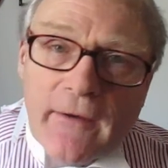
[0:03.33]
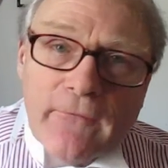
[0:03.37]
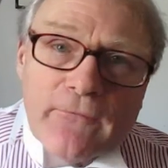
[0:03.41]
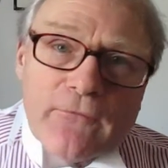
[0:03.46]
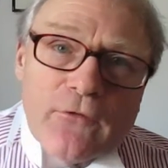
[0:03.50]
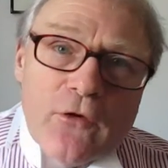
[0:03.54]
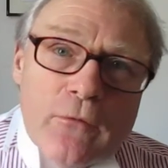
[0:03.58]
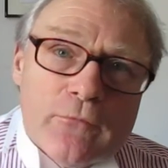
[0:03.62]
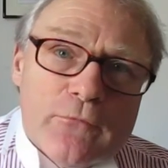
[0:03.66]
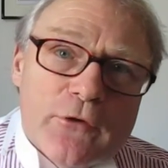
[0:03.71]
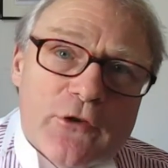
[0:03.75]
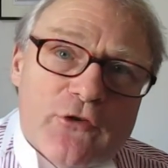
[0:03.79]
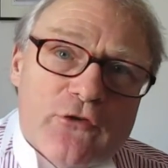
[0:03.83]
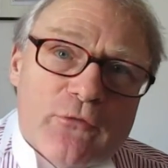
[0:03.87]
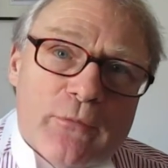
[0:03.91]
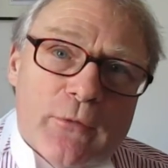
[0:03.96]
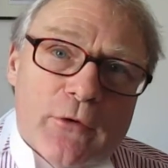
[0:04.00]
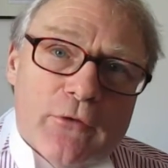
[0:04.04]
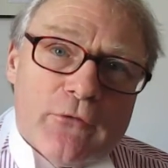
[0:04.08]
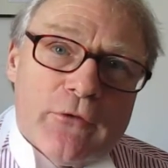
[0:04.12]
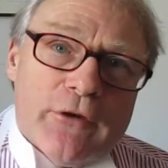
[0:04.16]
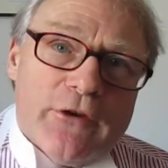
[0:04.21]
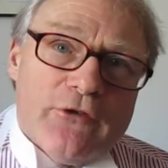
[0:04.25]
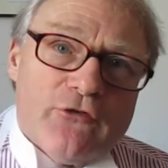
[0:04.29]
from
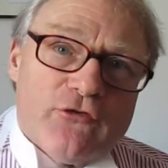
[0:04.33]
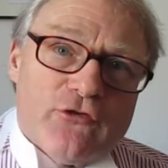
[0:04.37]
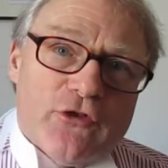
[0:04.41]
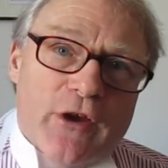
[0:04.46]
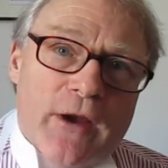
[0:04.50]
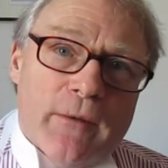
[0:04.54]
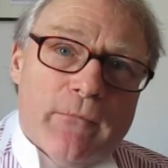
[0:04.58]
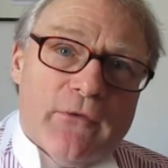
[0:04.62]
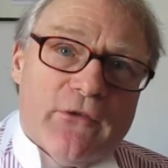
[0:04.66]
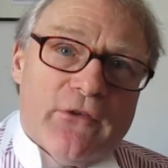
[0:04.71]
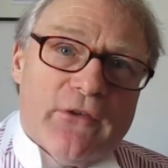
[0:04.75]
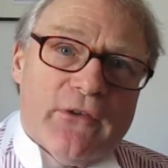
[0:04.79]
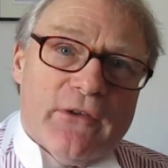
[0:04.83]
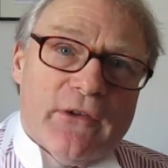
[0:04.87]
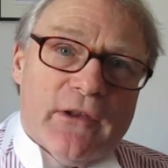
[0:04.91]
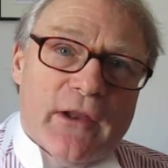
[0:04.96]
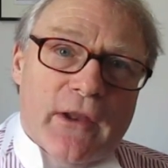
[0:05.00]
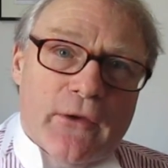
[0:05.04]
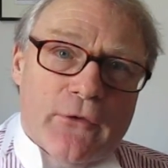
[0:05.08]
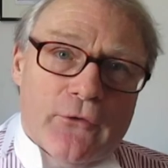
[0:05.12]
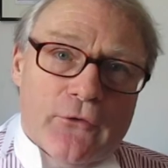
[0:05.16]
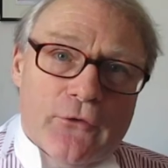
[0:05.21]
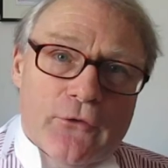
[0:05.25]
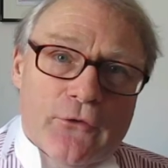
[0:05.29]
Richmond Green Chambers in
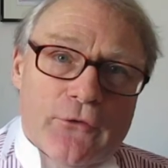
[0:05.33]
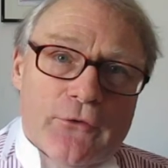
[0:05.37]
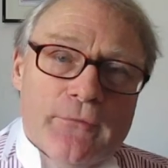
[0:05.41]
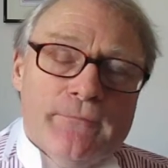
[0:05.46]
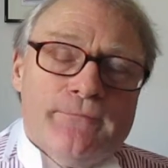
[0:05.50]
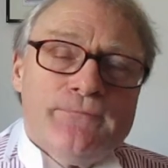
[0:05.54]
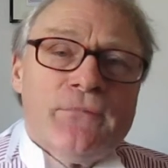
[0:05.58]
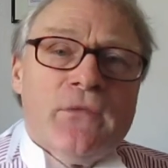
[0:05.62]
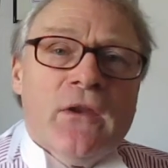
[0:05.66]
London.